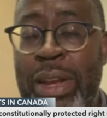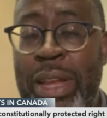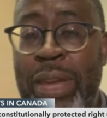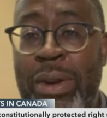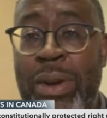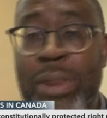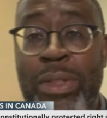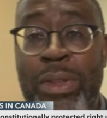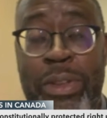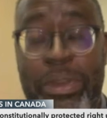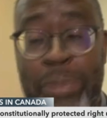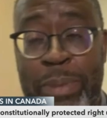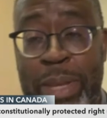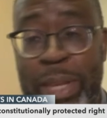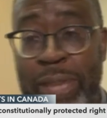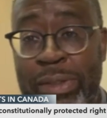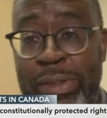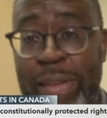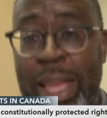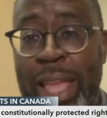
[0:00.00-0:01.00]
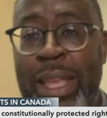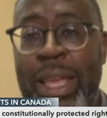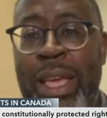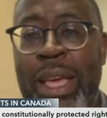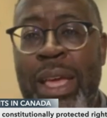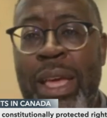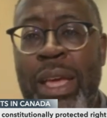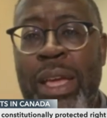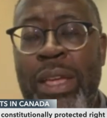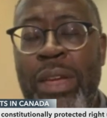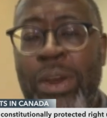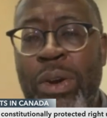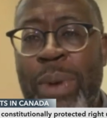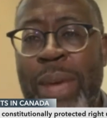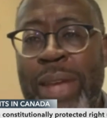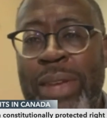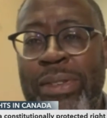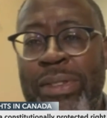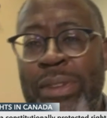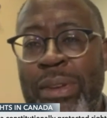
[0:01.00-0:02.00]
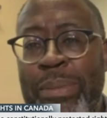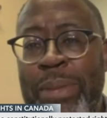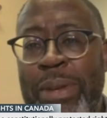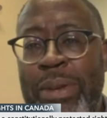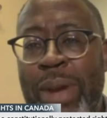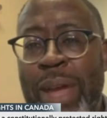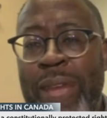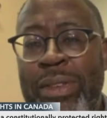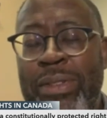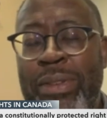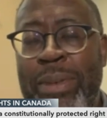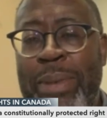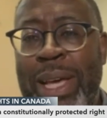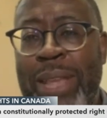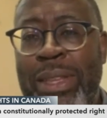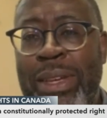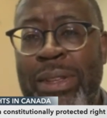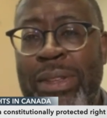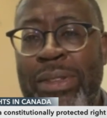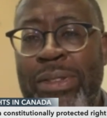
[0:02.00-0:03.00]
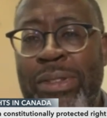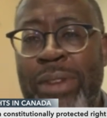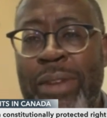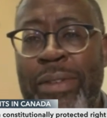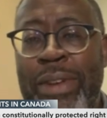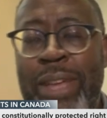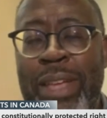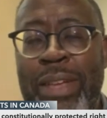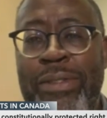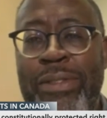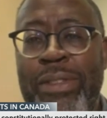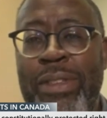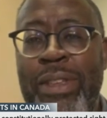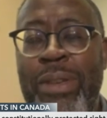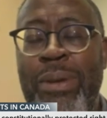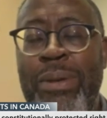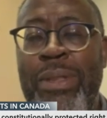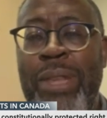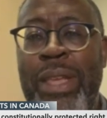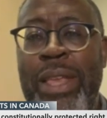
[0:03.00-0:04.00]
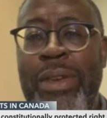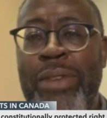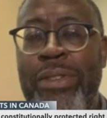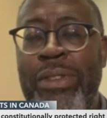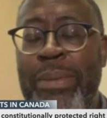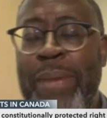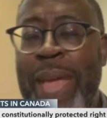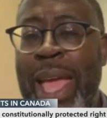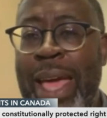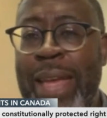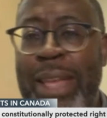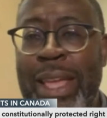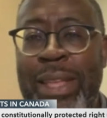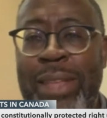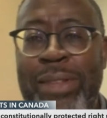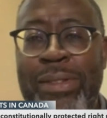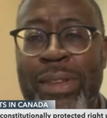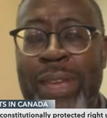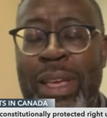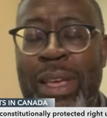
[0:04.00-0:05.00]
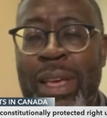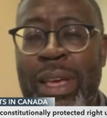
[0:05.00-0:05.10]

here. Although, as Mia said, you know, questions have been raised about the conservatives, you know, the leadership candidates.